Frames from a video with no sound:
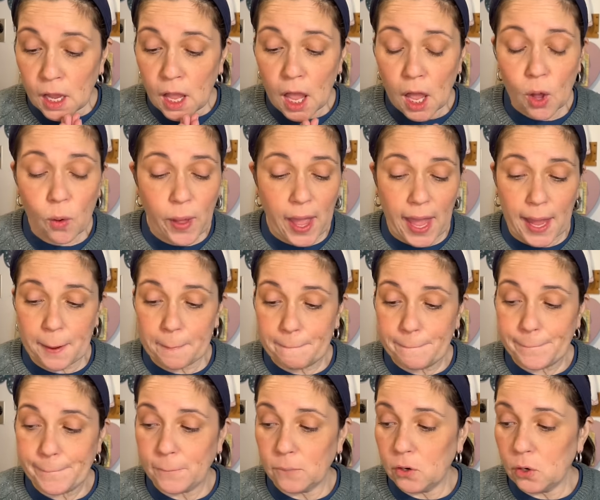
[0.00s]
Okay.
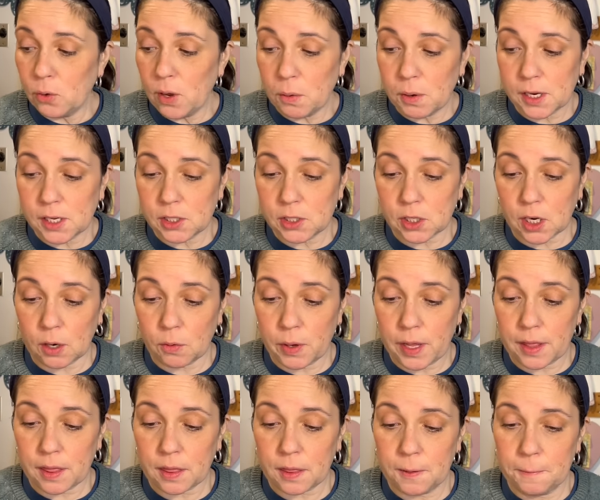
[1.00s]
What do I want to start
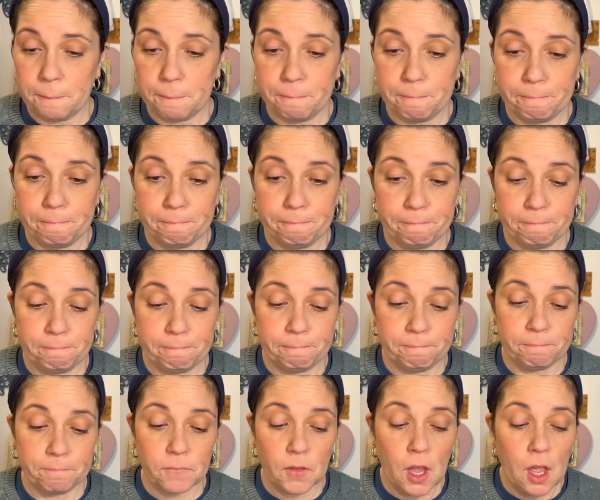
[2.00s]
with?
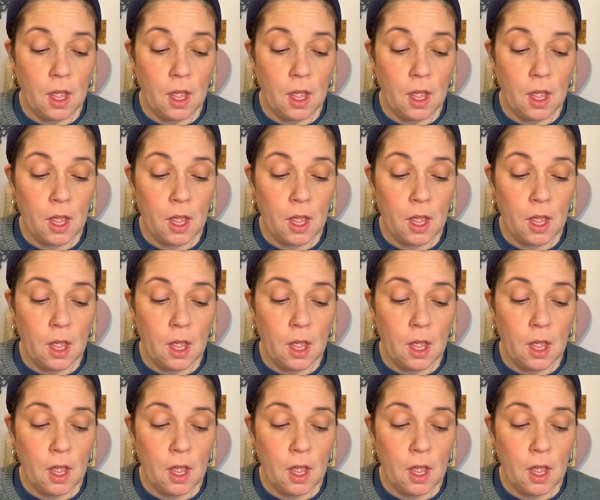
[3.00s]
Hmm.